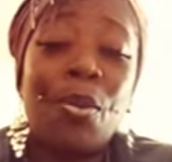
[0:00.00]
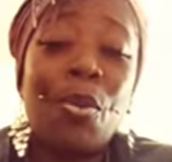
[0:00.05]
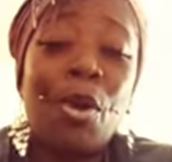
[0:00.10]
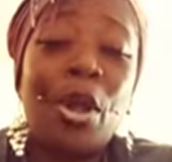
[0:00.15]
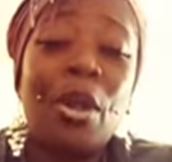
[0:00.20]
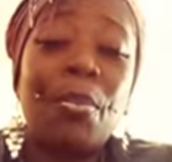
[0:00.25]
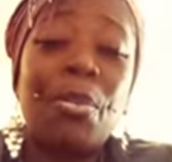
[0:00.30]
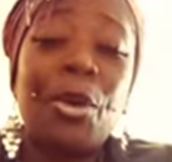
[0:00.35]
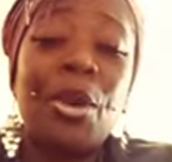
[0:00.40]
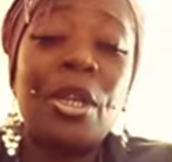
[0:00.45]

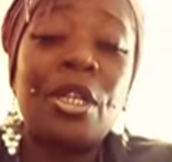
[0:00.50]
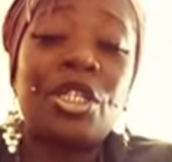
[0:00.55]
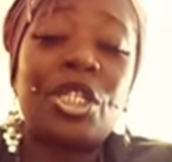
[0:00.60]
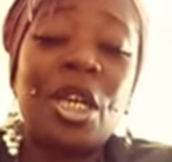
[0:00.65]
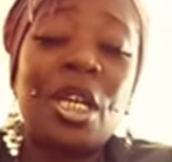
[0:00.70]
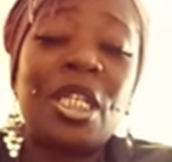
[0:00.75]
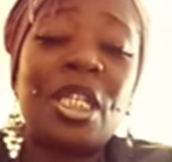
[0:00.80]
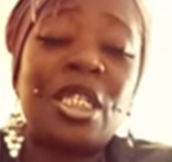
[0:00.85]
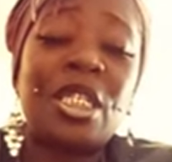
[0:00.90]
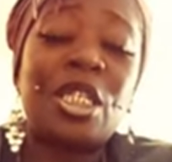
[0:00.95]
want to bring
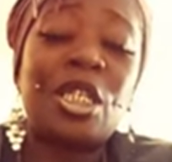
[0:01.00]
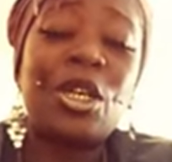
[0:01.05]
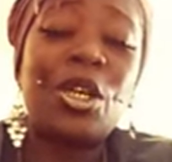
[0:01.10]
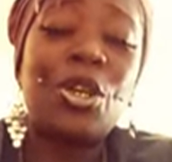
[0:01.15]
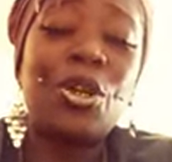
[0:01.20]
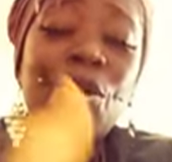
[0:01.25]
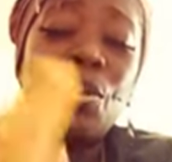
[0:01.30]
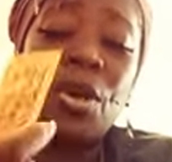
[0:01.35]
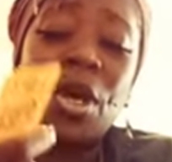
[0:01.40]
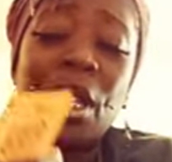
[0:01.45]
justice to
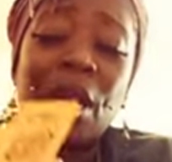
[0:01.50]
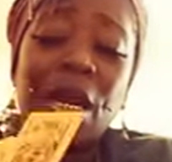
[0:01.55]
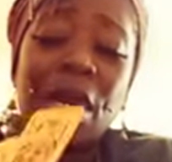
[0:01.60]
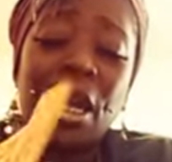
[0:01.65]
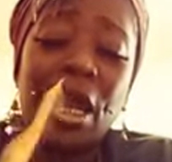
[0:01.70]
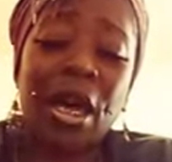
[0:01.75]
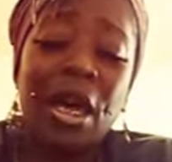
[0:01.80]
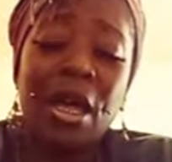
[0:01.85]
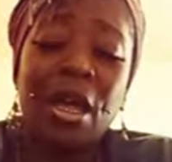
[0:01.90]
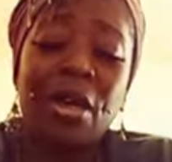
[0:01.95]
you in
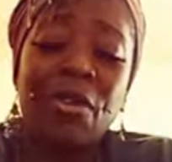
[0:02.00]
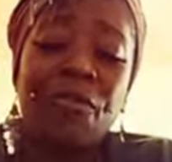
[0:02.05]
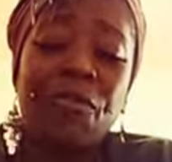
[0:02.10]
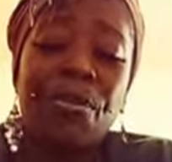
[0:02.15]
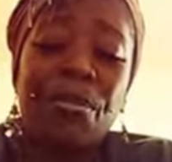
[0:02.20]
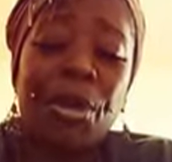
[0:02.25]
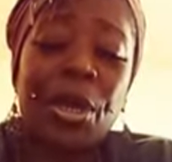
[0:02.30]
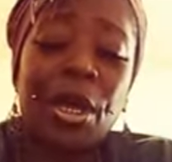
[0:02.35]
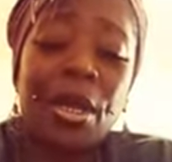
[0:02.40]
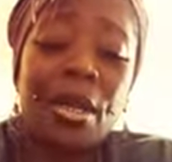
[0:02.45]
love,
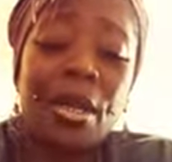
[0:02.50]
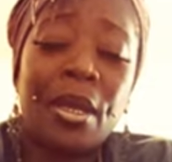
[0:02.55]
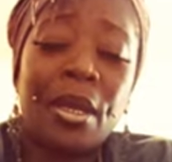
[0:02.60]
but